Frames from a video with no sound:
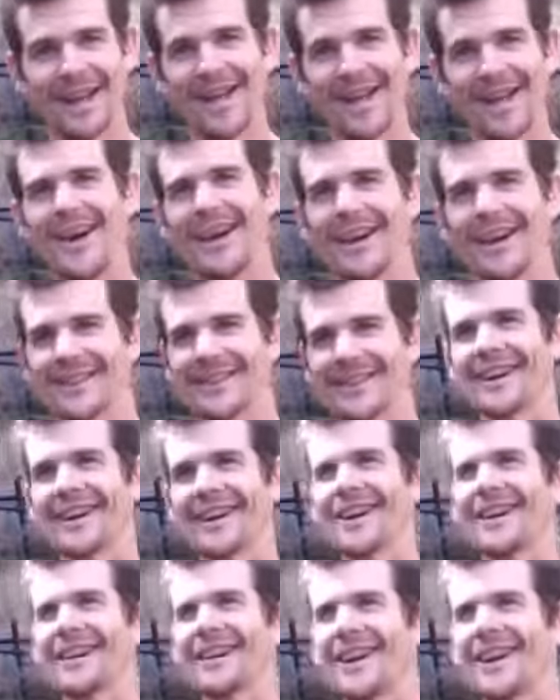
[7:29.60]
And I was like,
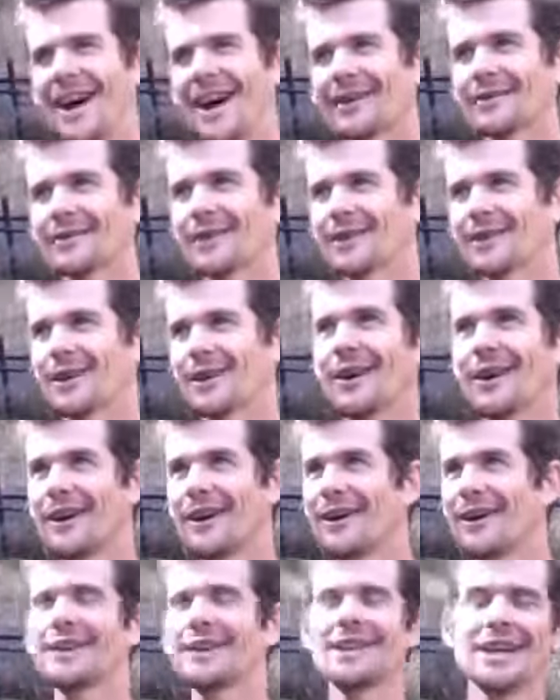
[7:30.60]
oh, enough, a lot,
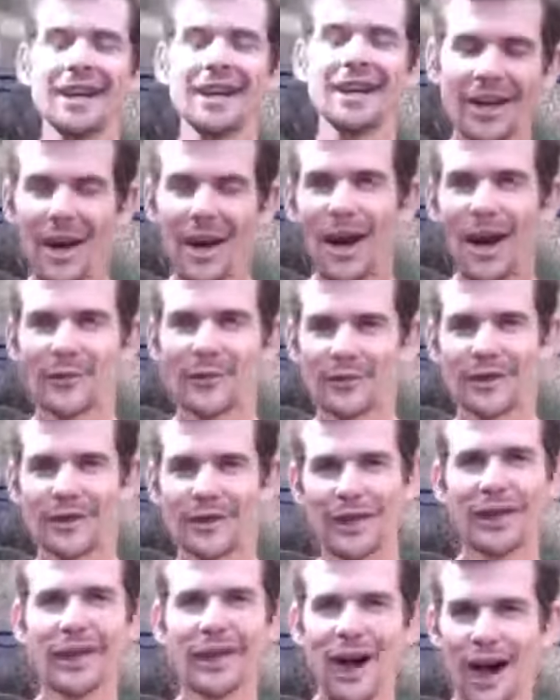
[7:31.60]
oh yeah, enough, you
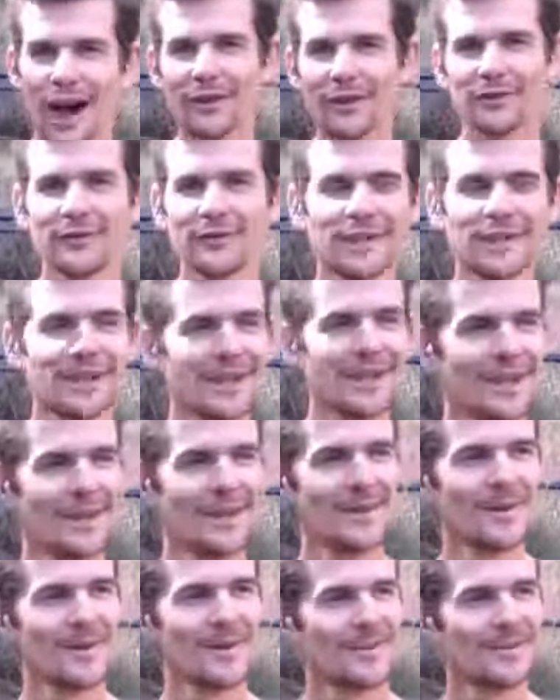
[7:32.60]
need enough.
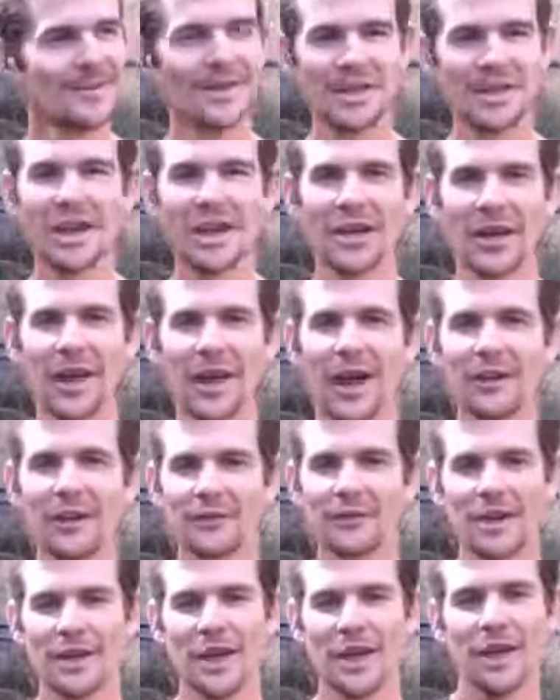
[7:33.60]
You need
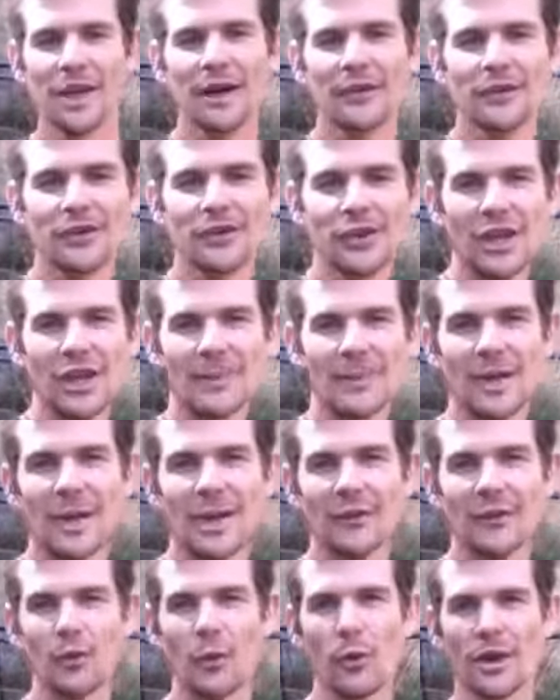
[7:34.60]
enough. You need enough sleep, you need
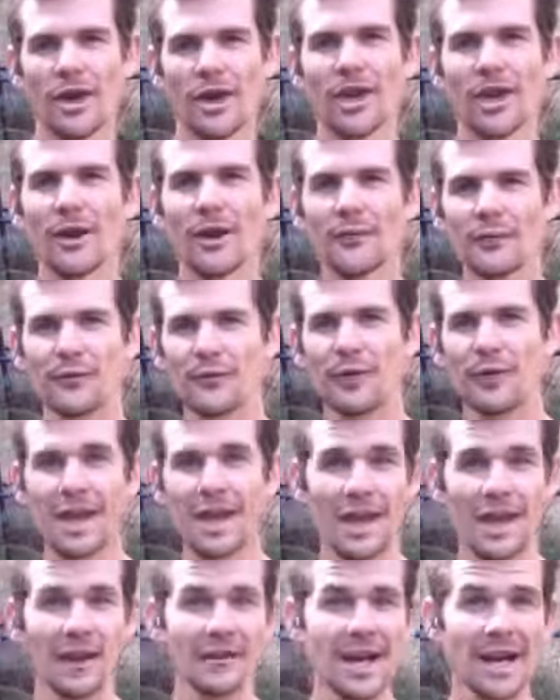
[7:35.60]
enough water, you need enough fruit, you
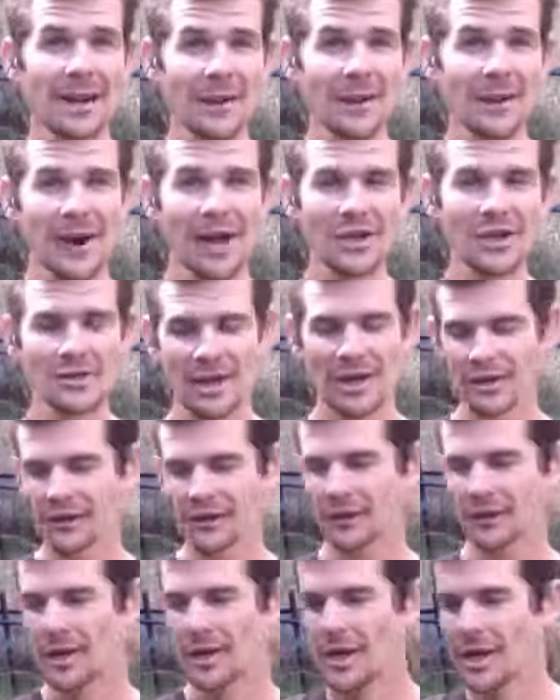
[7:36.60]
need enough
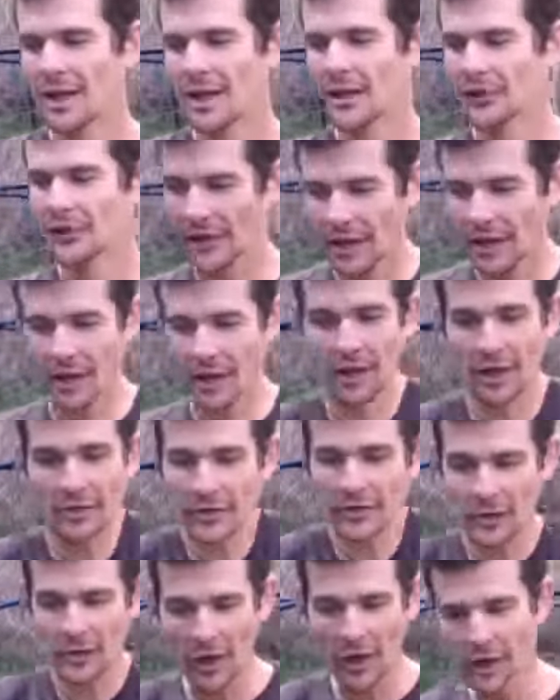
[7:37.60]
carbohydrates. So then I
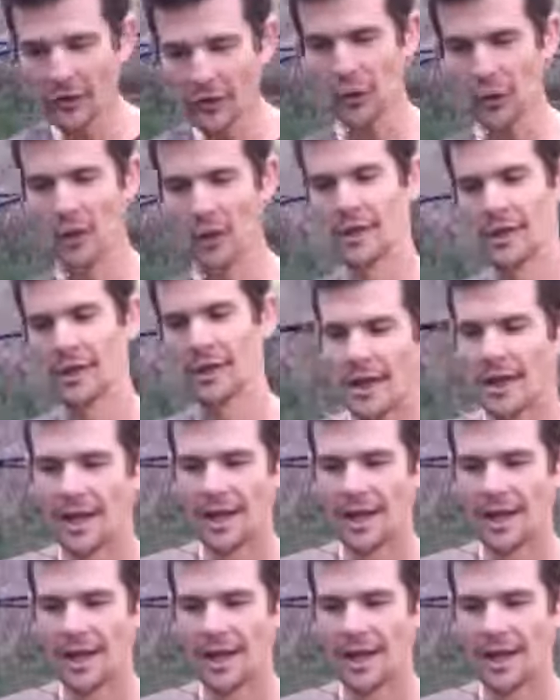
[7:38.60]
just got into it